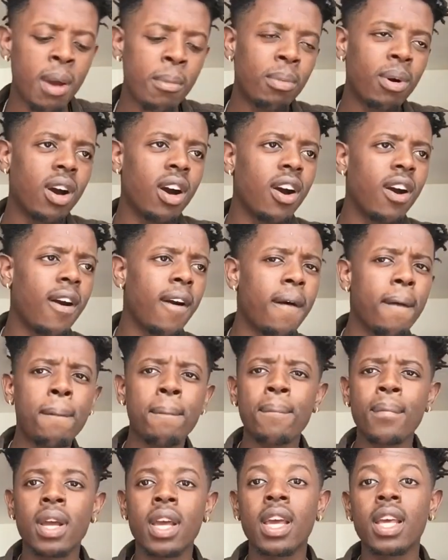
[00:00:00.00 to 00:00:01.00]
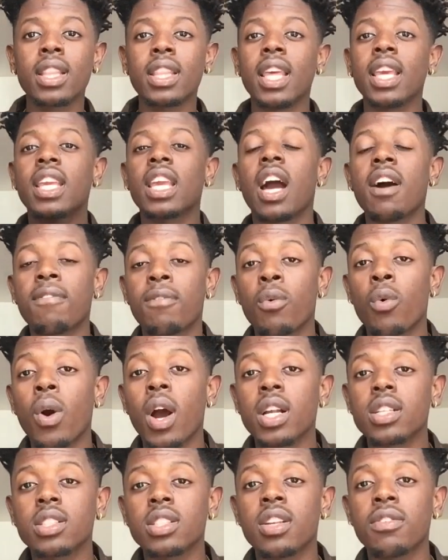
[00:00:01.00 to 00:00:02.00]
But thank y'all for
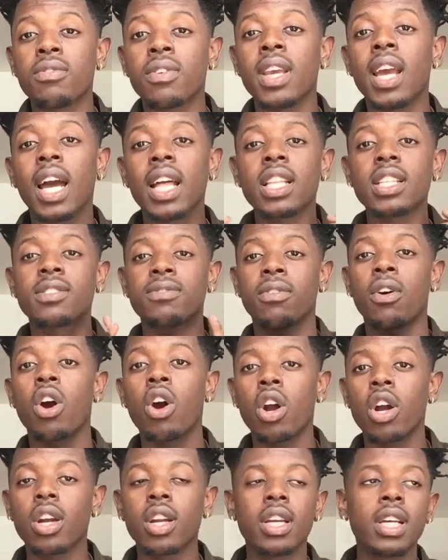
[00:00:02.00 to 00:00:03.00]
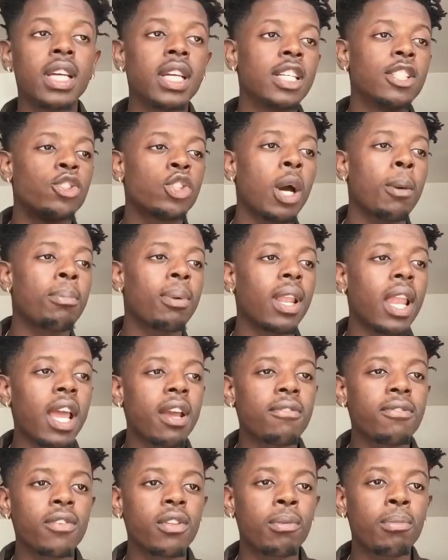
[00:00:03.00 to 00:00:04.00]
watching. If you got this far, drop a
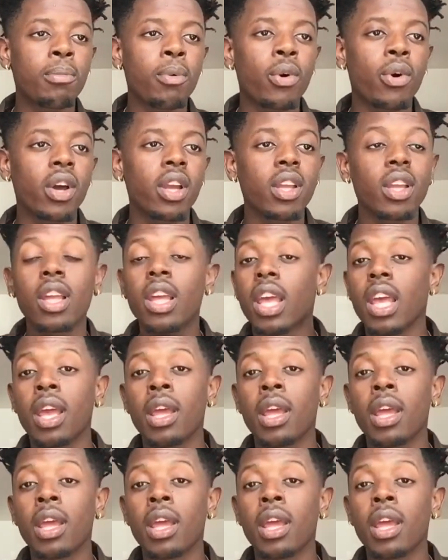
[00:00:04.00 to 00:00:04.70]
like for the boy.